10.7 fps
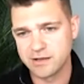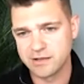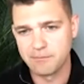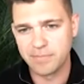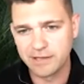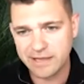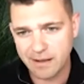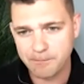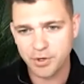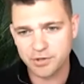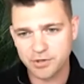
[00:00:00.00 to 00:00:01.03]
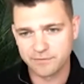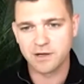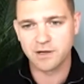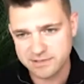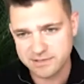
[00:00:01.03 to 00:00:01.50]
and build that book of
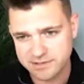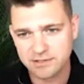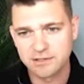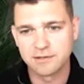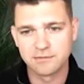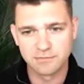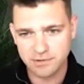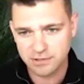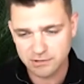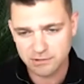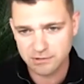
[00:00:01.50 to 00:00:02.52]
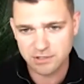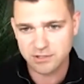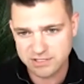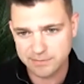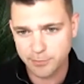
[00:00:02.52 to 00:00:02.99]
clients to
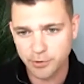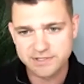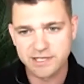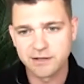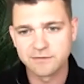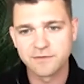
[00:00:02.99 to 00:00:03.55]
support yourself.